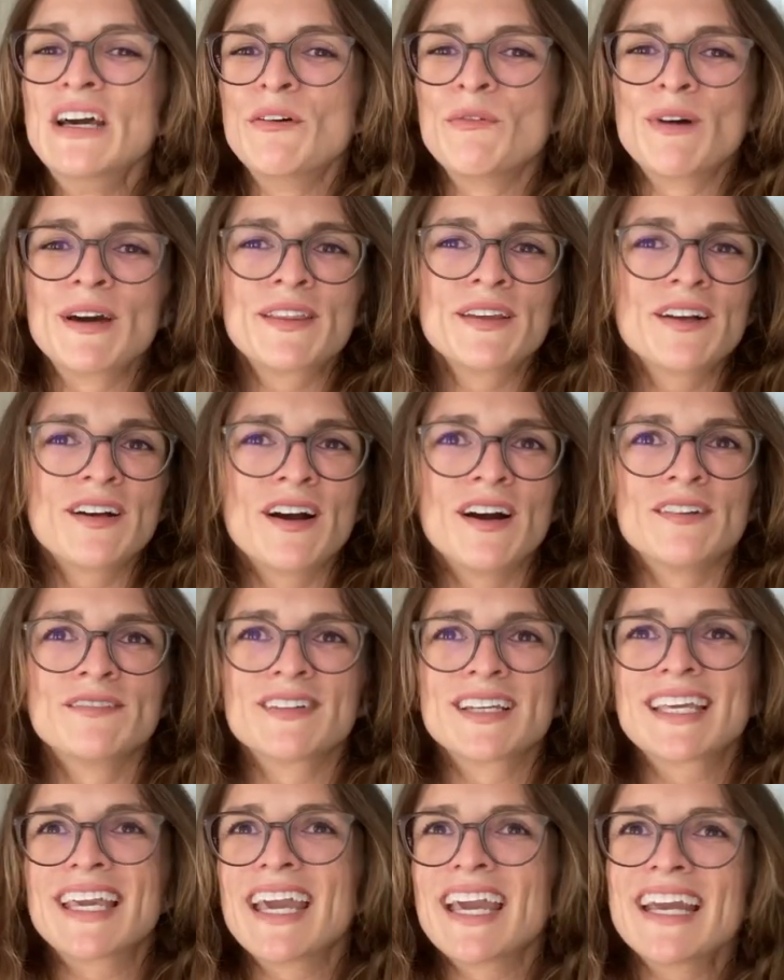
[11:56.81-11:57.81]
whether you're on
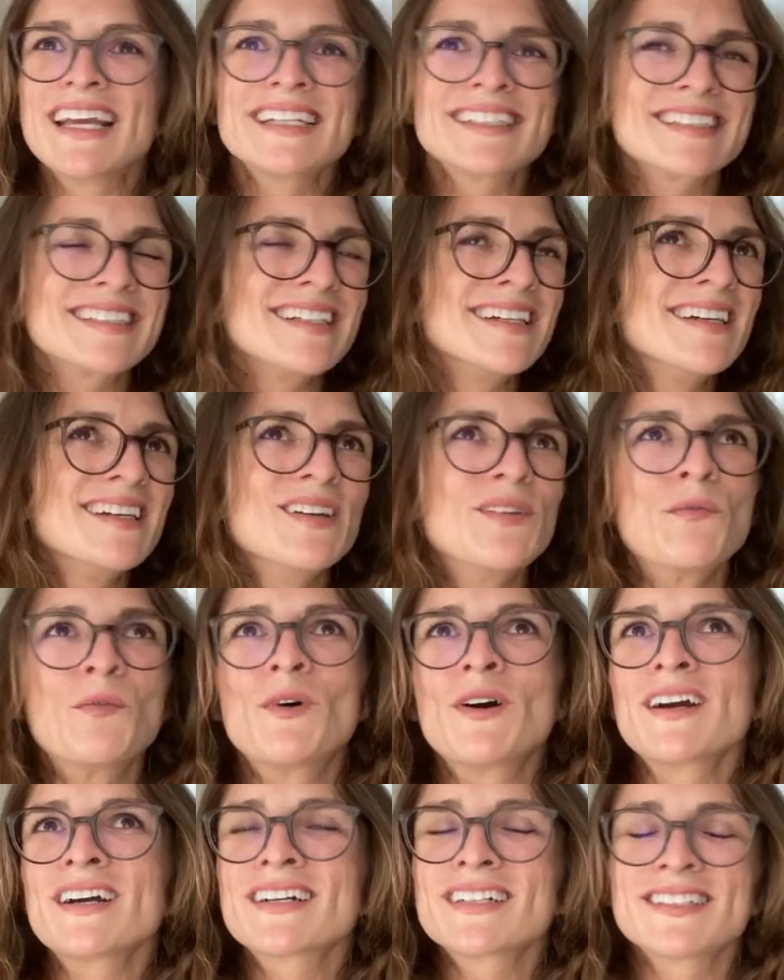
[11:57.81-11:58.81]
vacation,
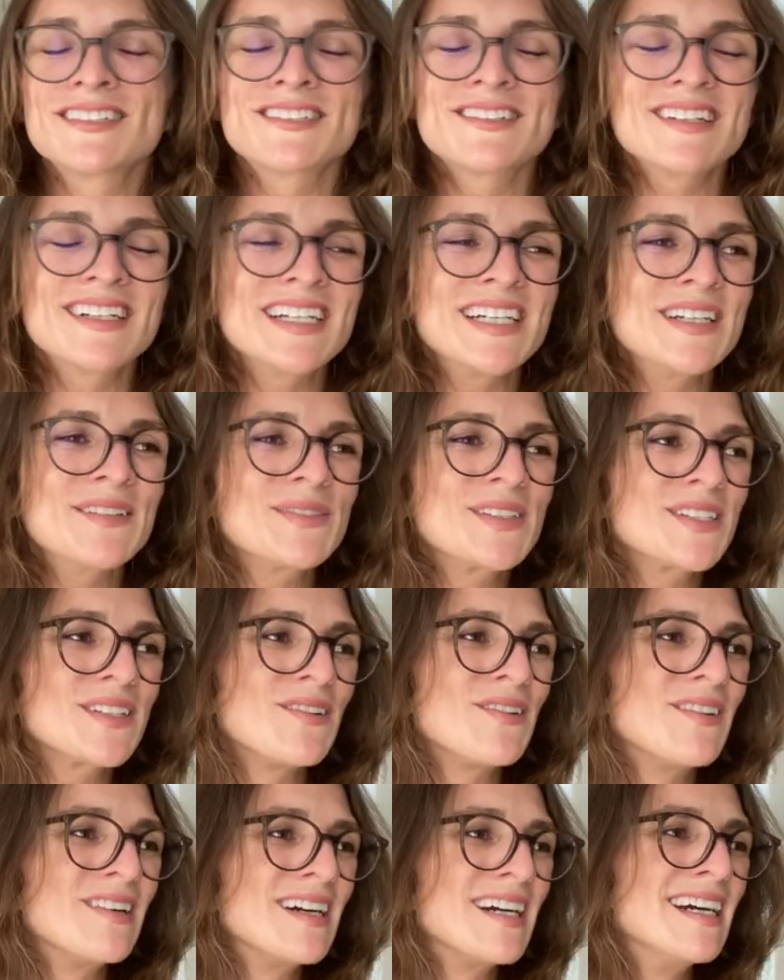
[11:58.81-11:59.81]
work trips,
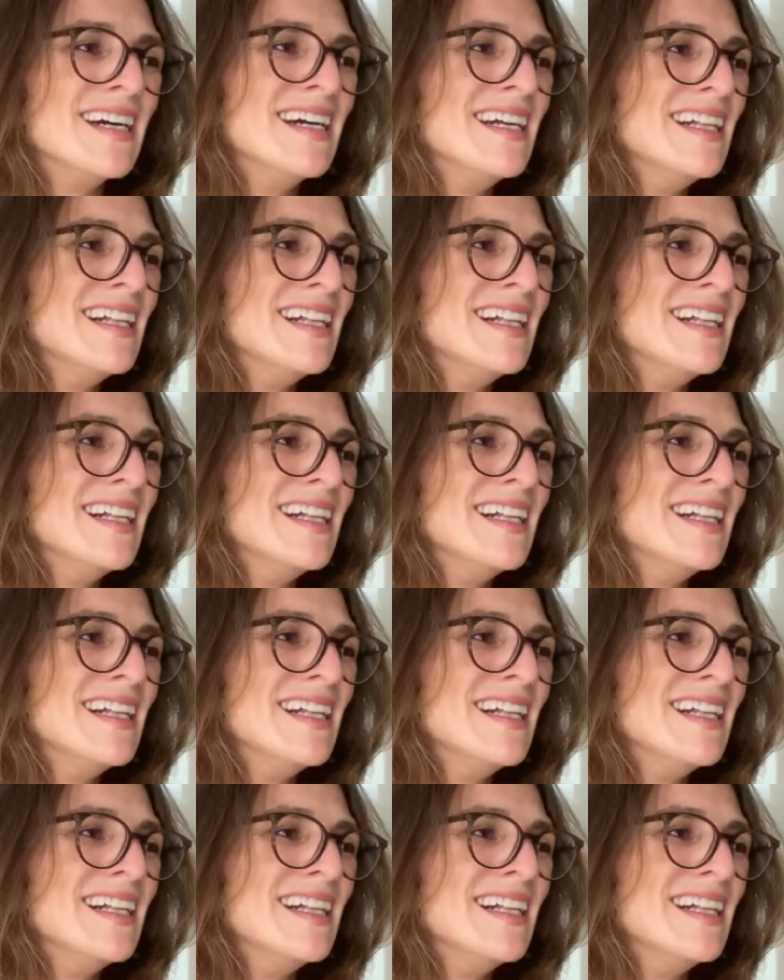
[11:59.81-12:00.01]
or